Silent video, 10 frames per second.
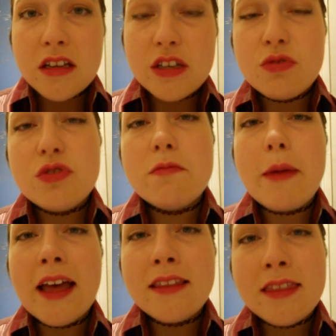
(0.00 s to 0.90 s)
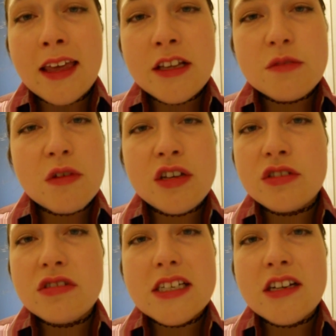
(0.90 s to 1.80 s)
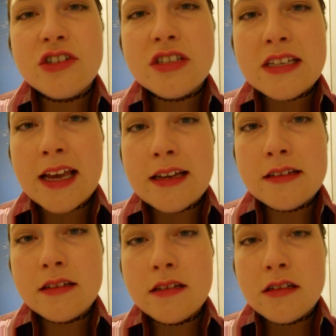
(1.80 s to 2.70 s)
You do bad things because you didn't understand.